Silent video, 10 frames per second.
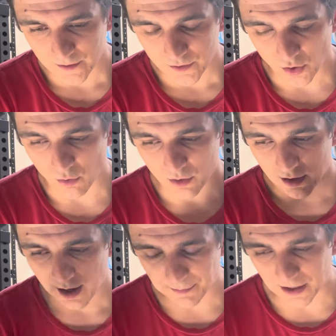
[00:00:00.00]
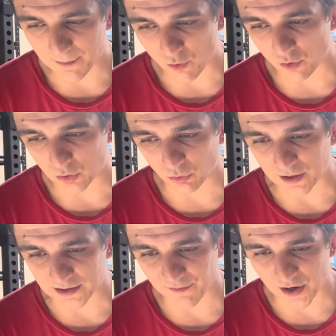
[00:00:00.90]
So I'm getting more glute
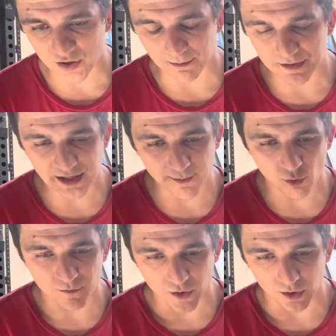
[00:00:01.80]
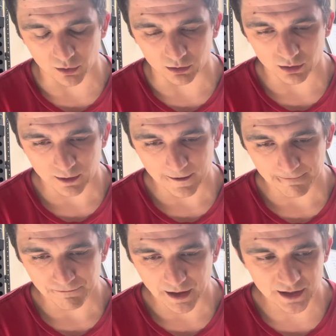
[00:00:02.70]
activation, I'm staying more vertical.
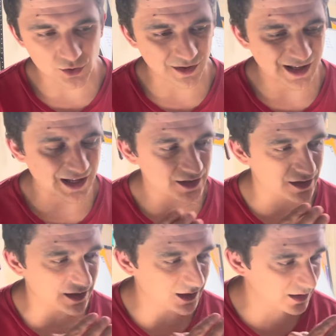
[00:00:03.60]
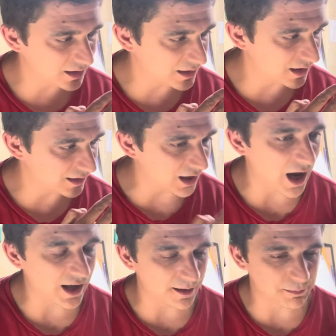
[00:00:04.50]
And it's going against the, the, the
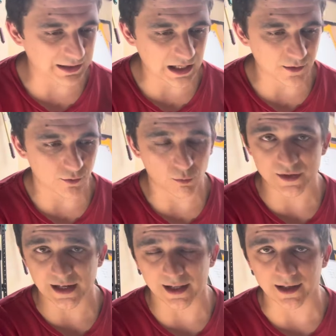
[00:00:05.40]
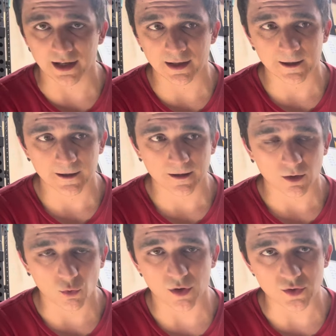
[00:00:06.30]
entire belief of what's out there.
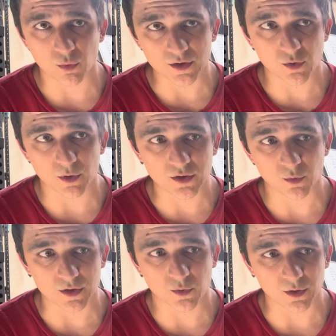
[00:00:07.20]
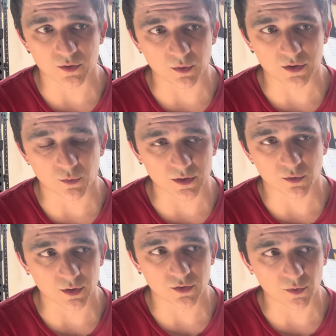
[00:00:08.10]
Quads, quads, quads, quads, quads, quads, quads,
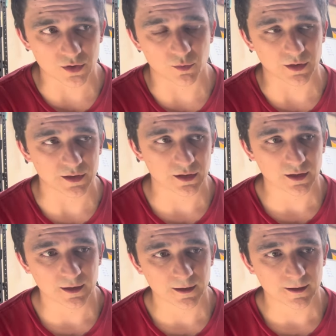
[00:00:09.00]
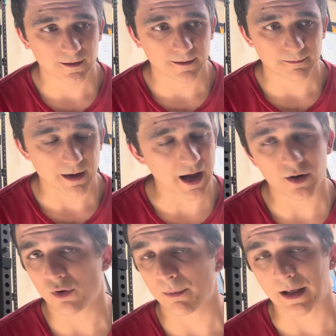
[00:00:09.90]
quads, quads, quads. I
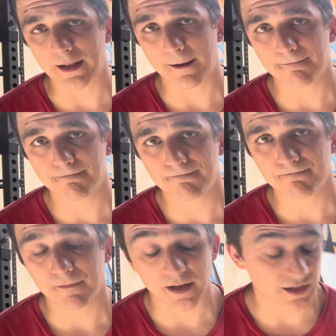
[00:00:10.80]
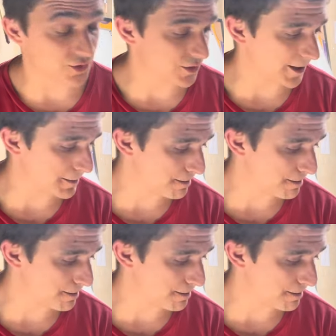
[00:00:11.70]
don't know about that. It's interesting.